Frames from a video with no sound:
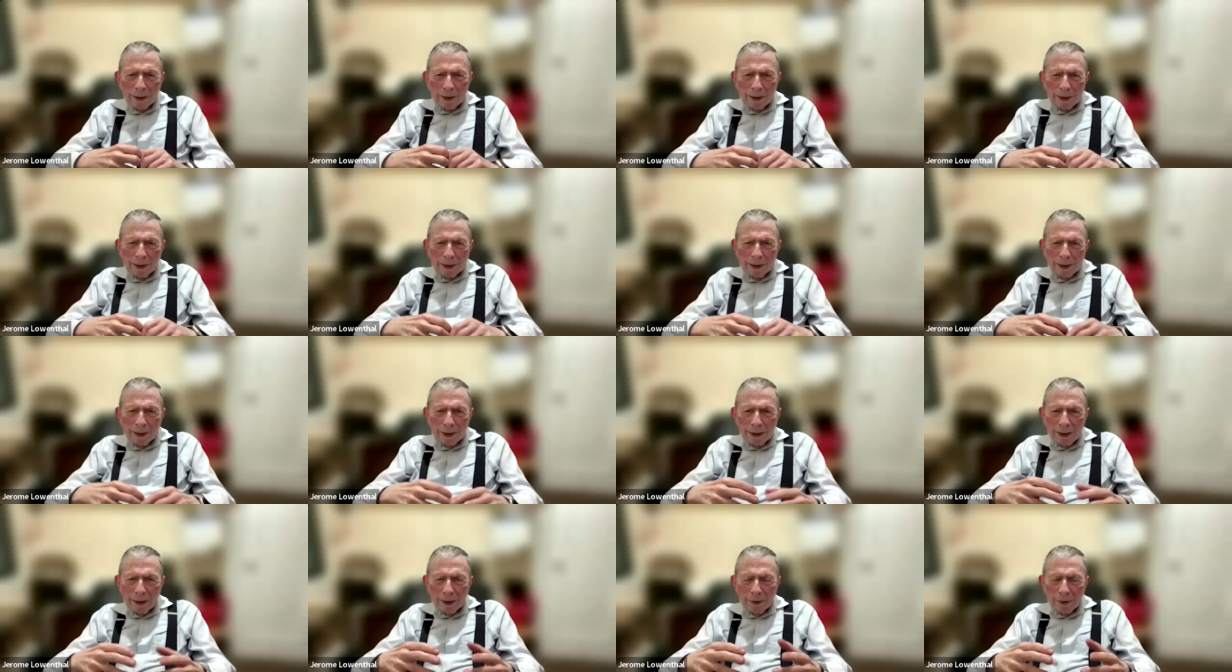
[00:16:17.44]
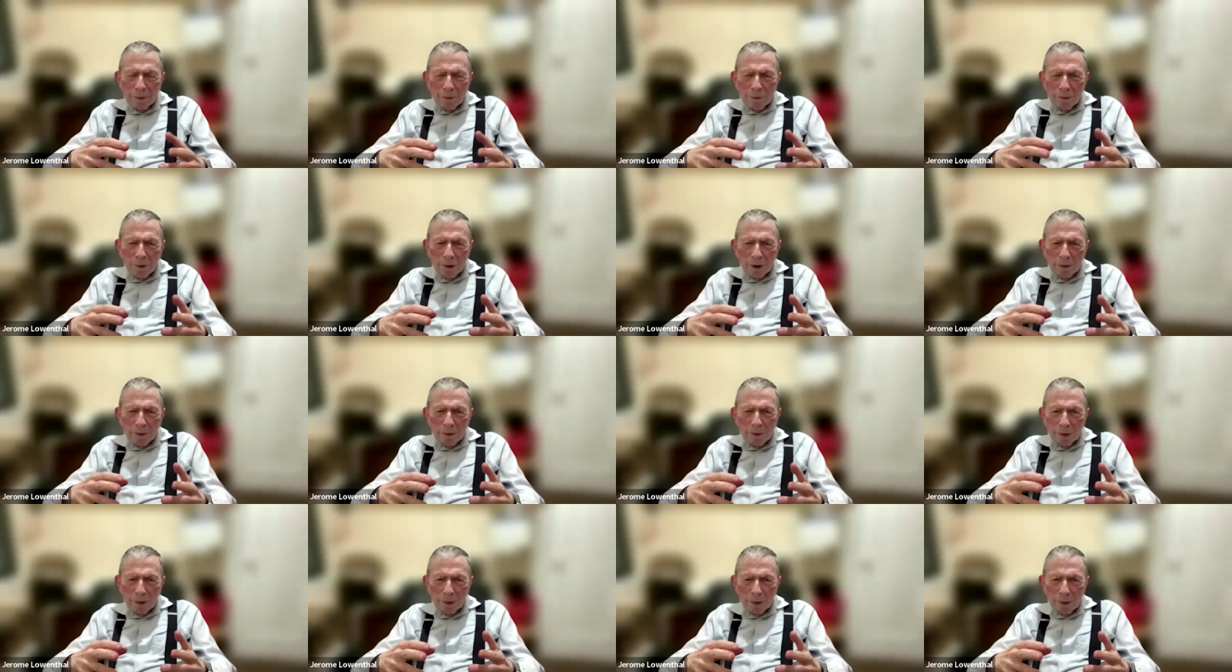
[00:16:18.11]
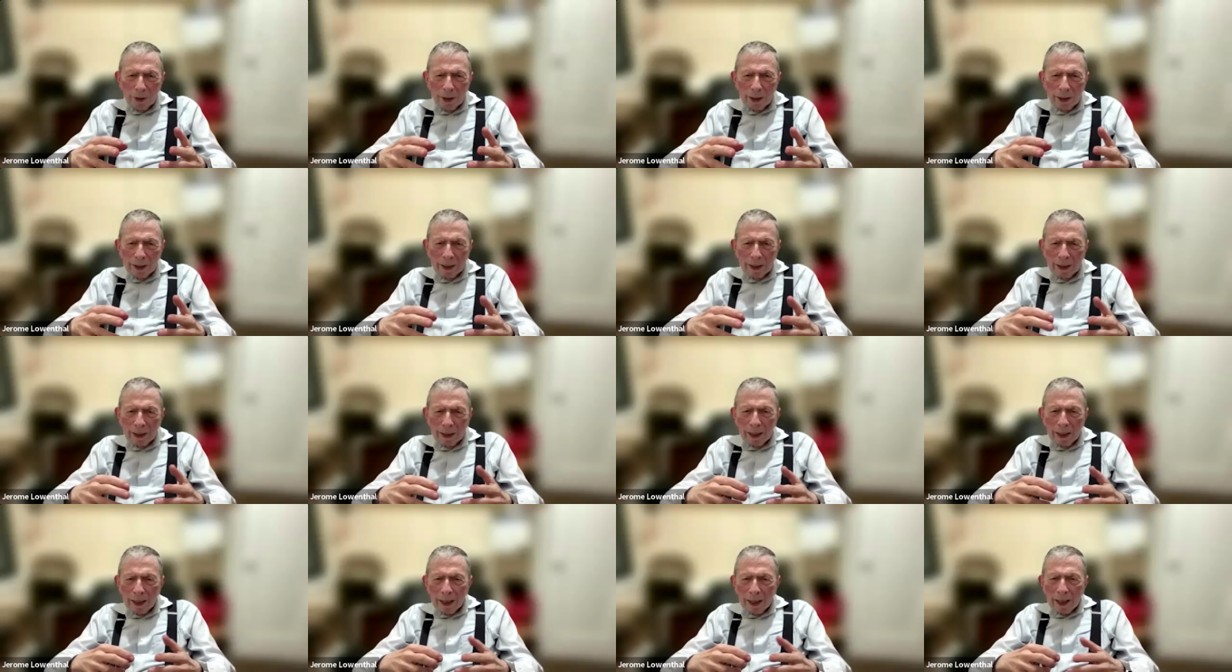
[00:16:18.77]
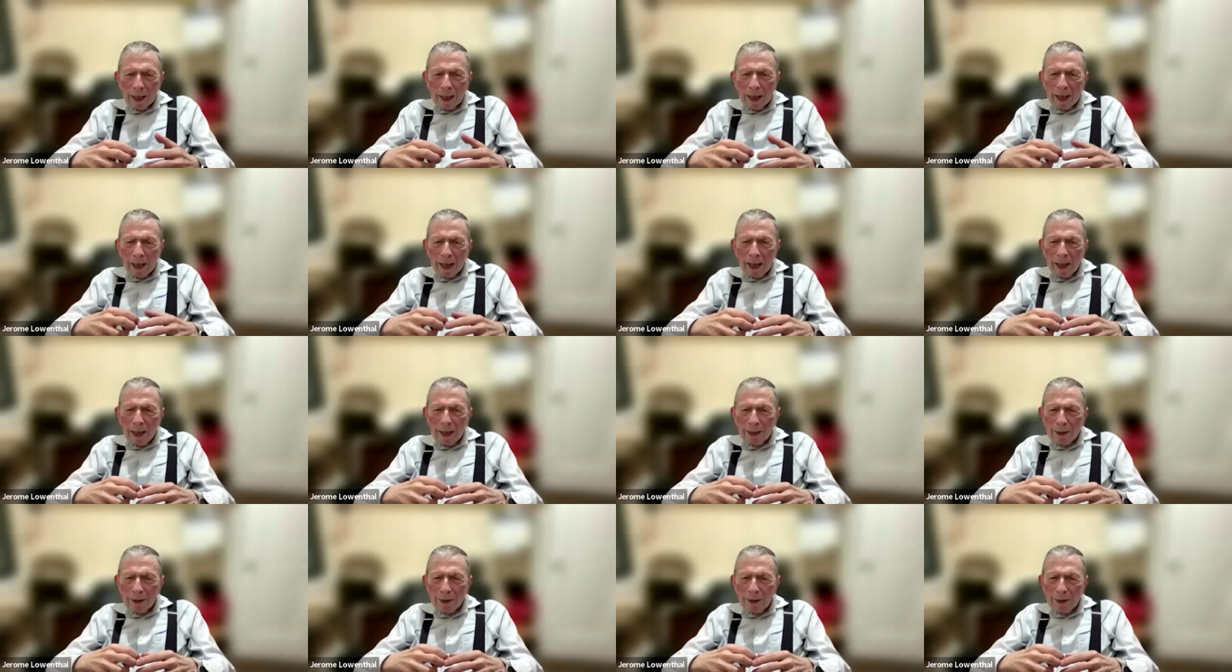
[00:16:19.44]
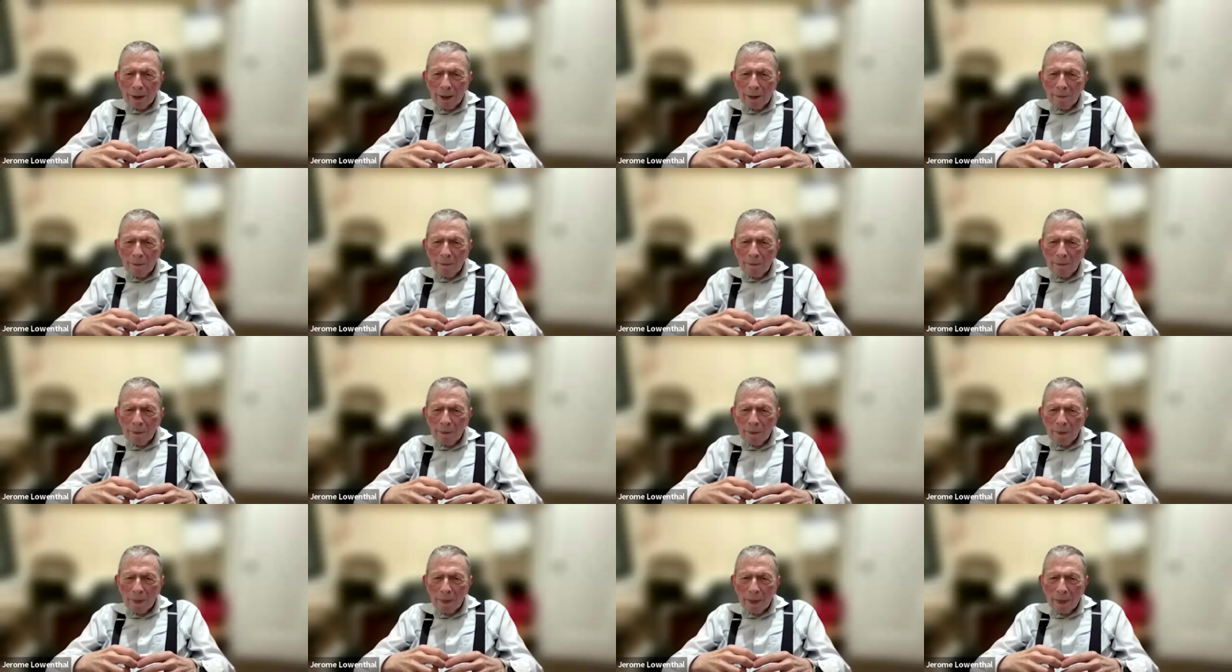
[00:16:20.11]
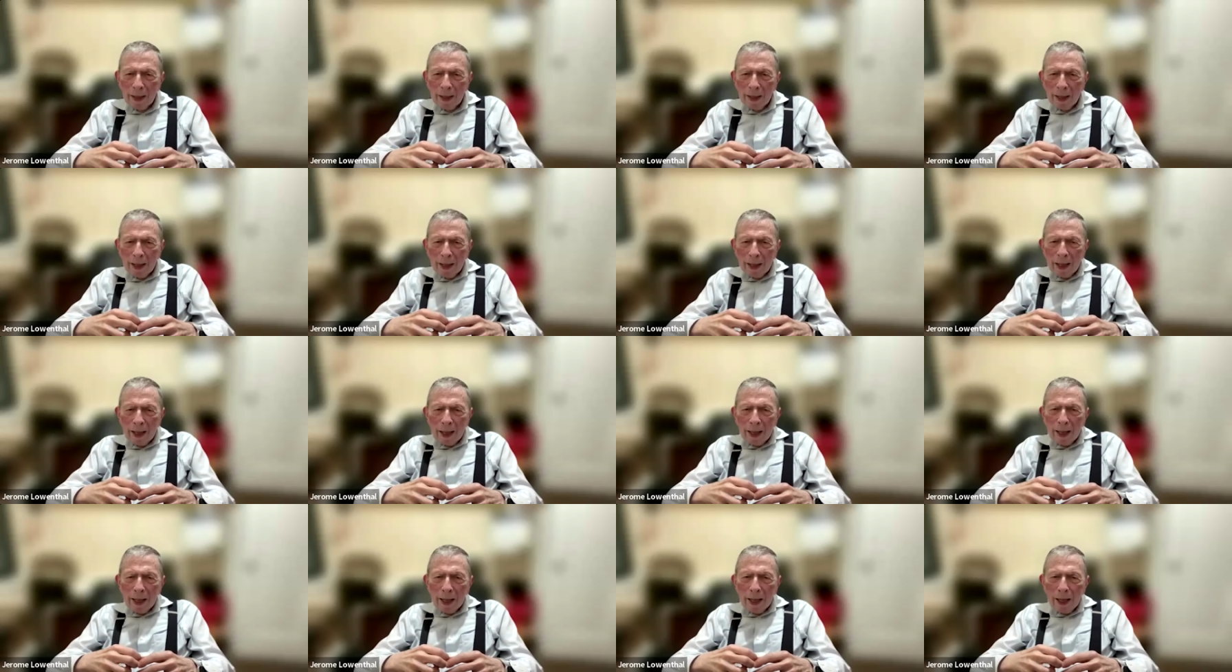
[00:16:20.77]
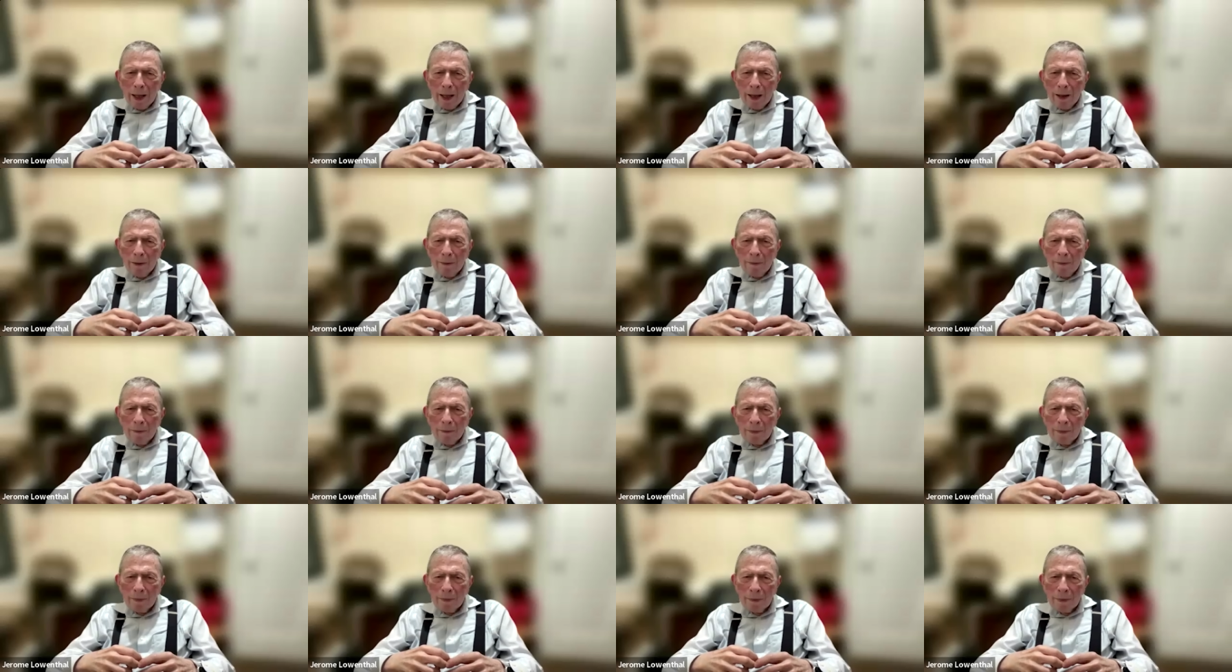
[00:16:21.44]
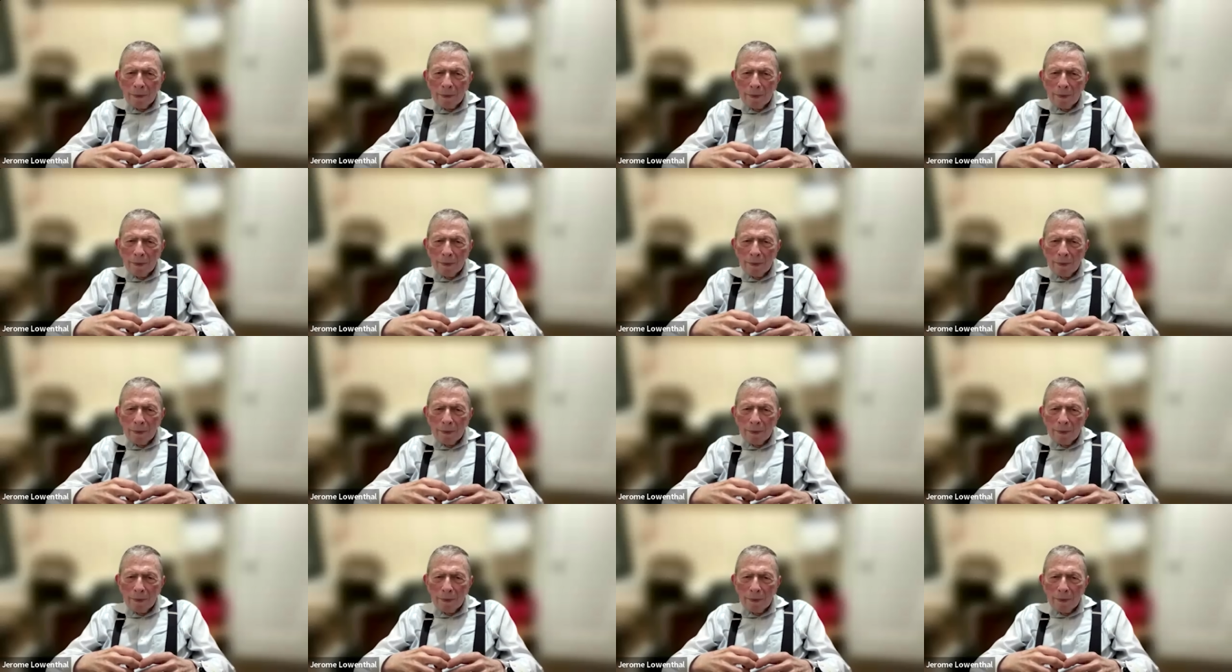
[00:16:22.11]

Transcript: in a formal way, and um,